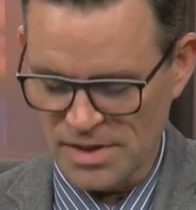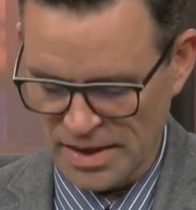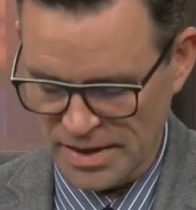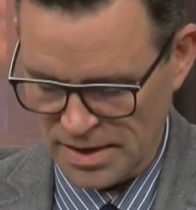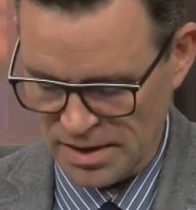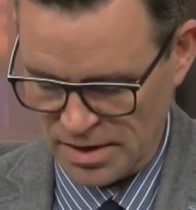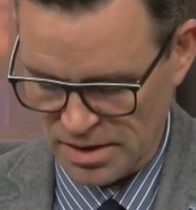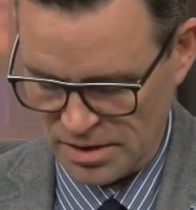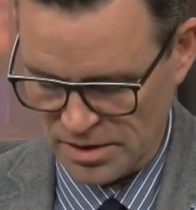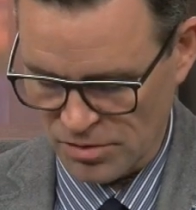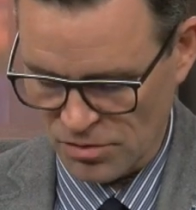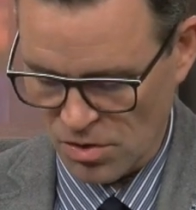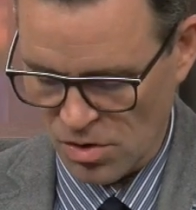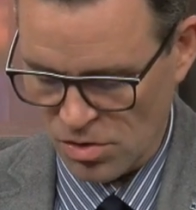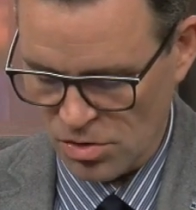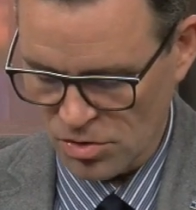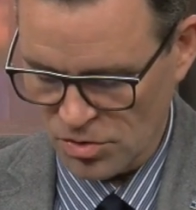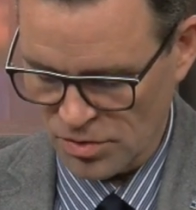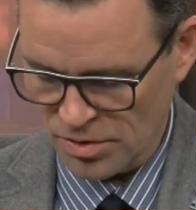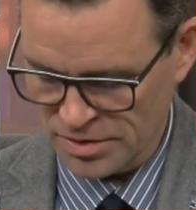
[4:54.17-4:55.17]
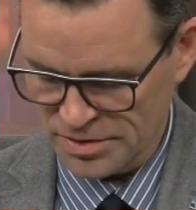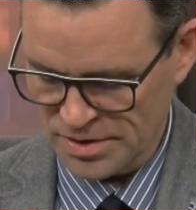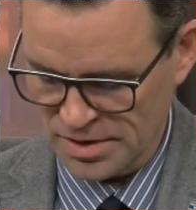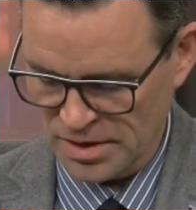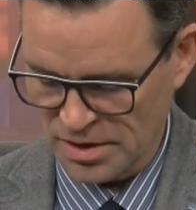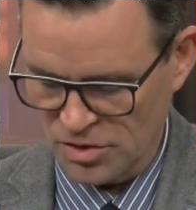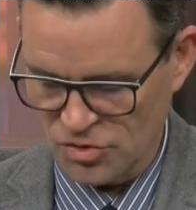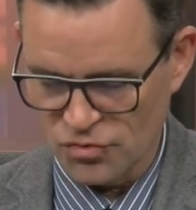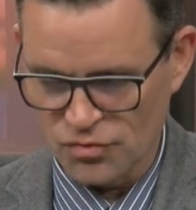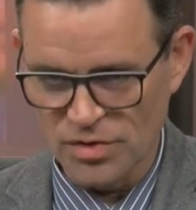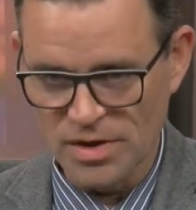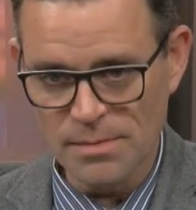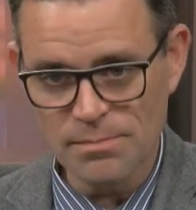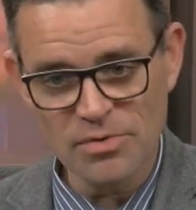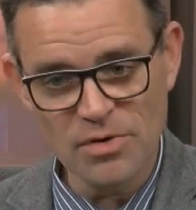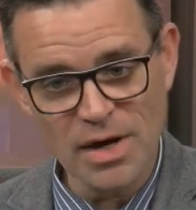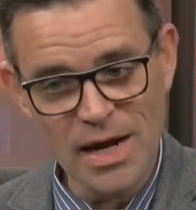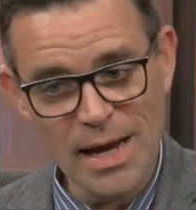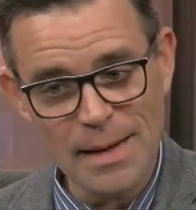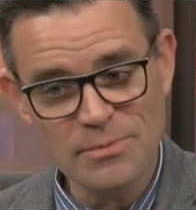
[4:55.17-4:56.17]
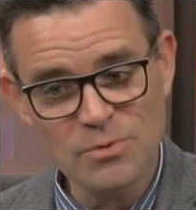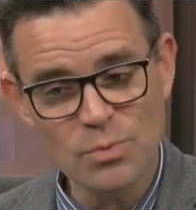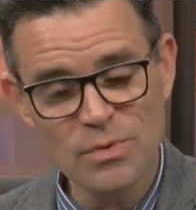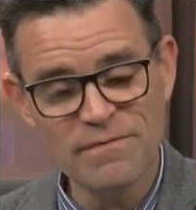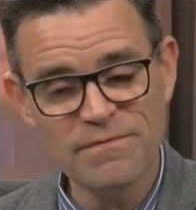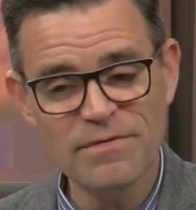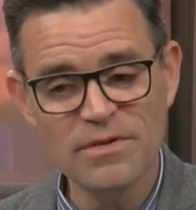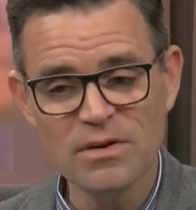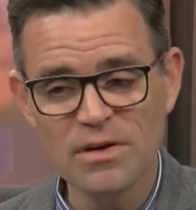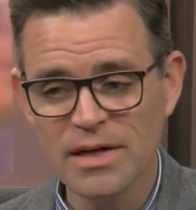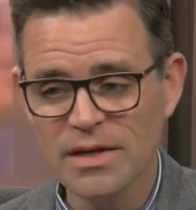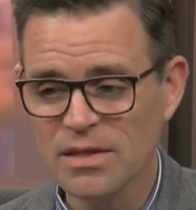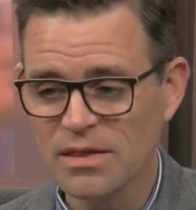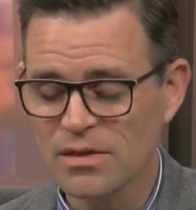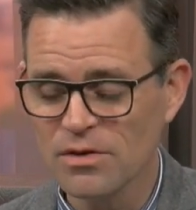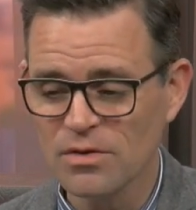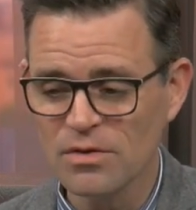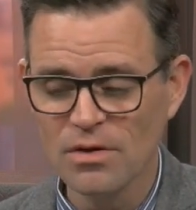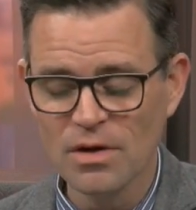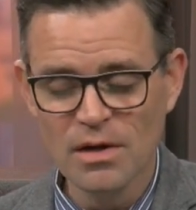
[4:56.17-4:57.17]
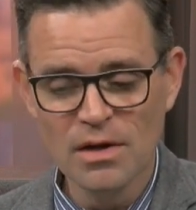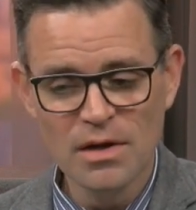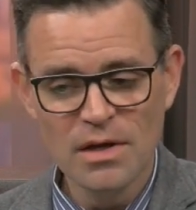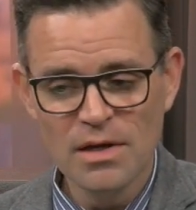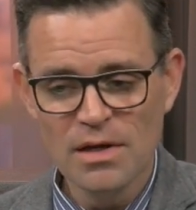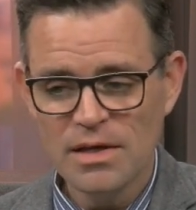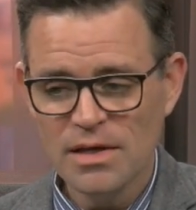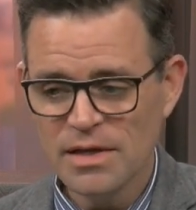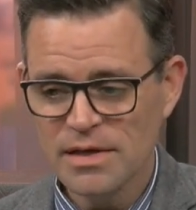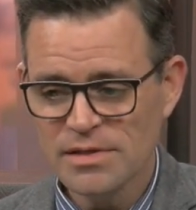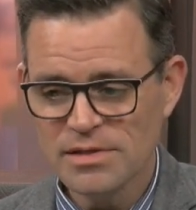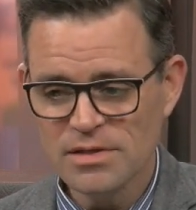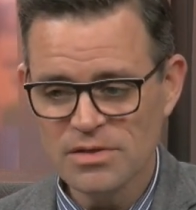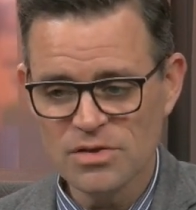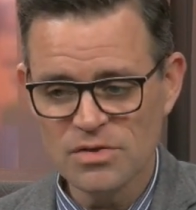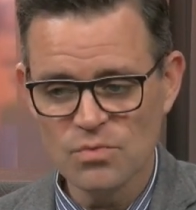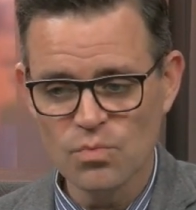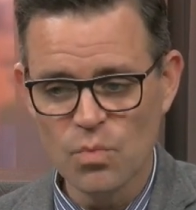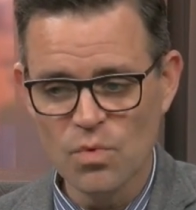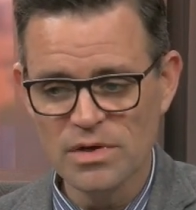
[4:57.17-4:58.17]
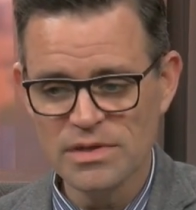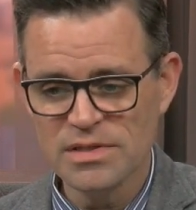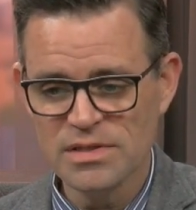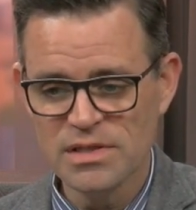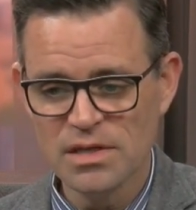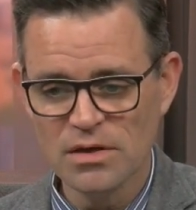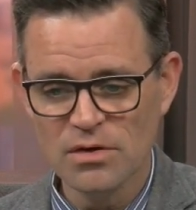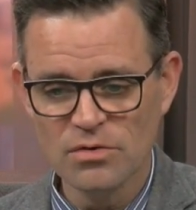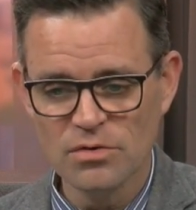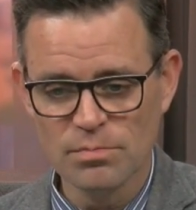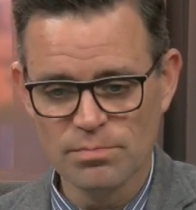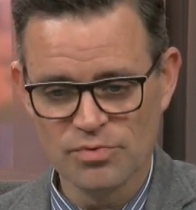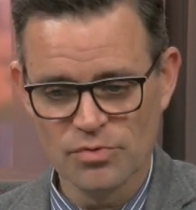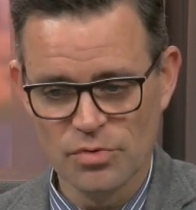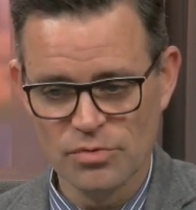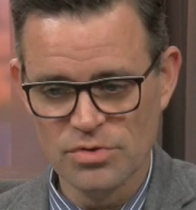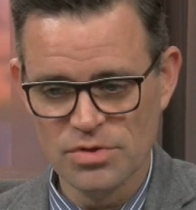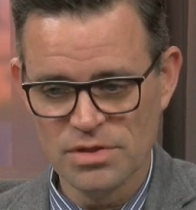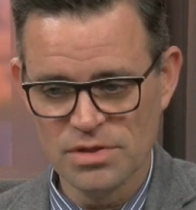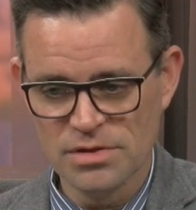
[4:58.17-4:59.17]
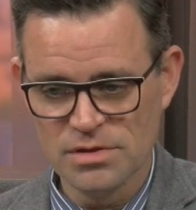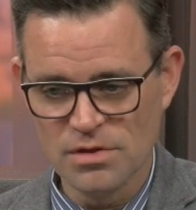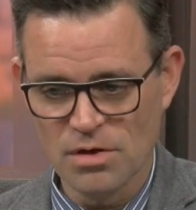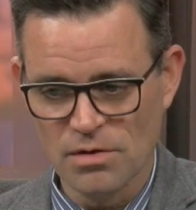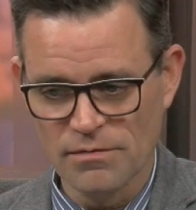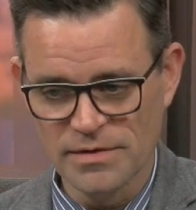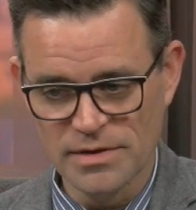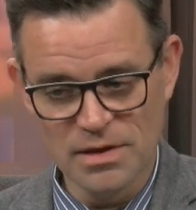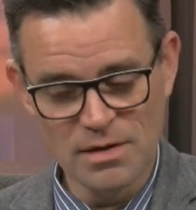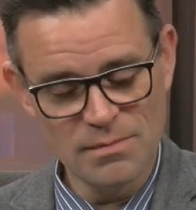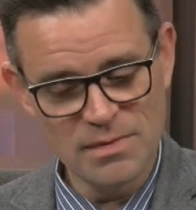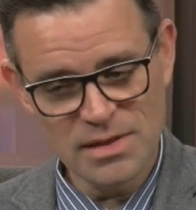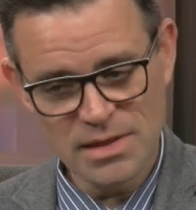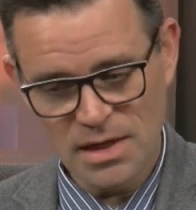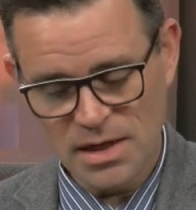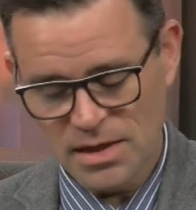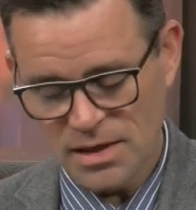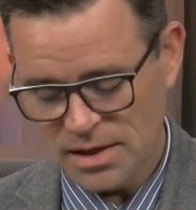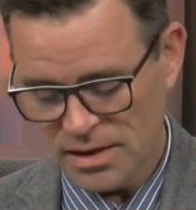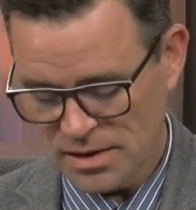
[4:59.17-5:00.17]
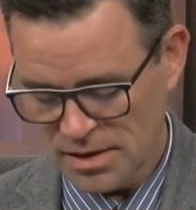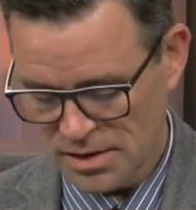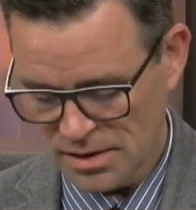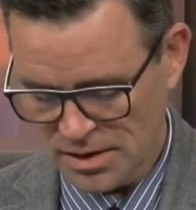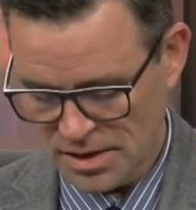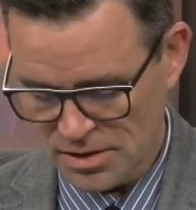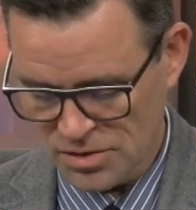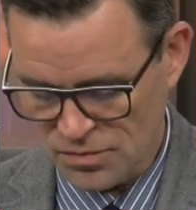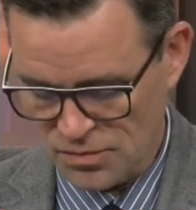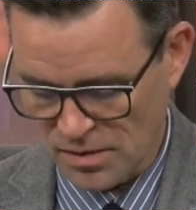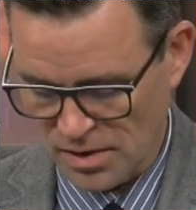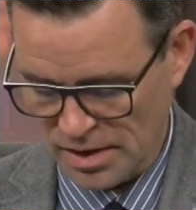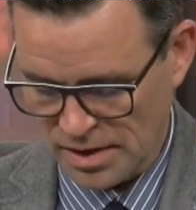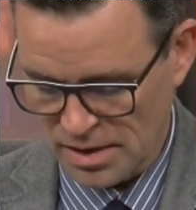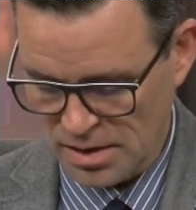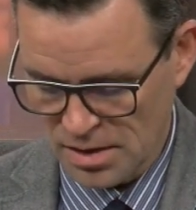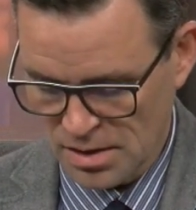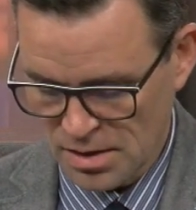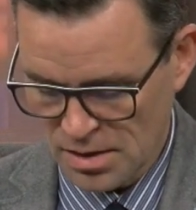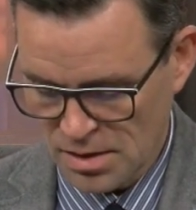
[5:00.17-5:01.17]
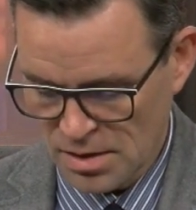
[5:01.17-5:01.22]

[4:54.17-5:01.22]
I get it. They're all across the country. And perhaps we feel like there isn't just one single approach to solving them. And I think that's right.